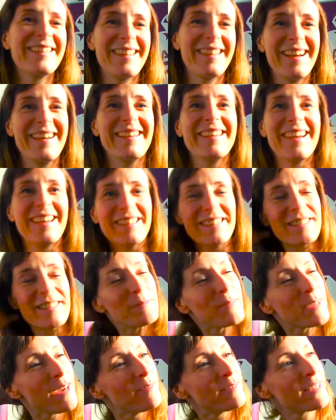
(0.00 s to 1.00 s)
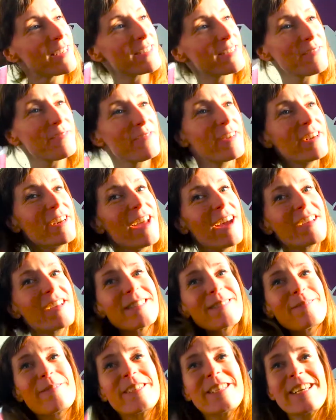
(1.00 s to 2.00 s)
Yeah. Sometimes they're different. I had
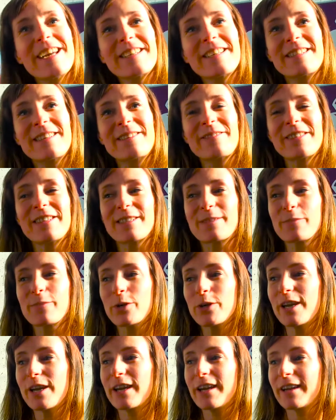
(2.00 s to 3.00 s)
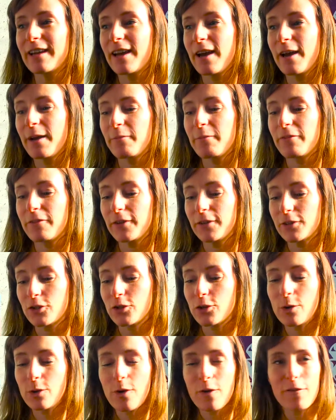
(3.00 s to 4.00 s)
somebody asking me this morning for
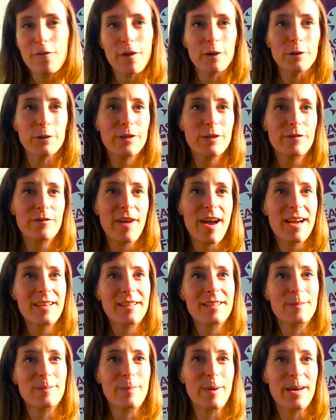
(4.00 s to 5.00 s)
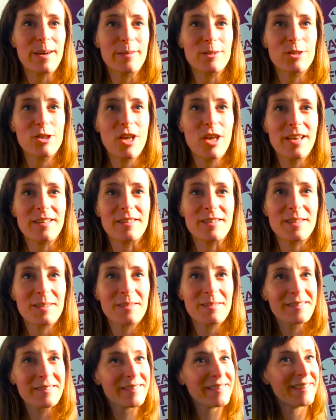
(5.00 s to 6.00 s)
true or false facts about sheds.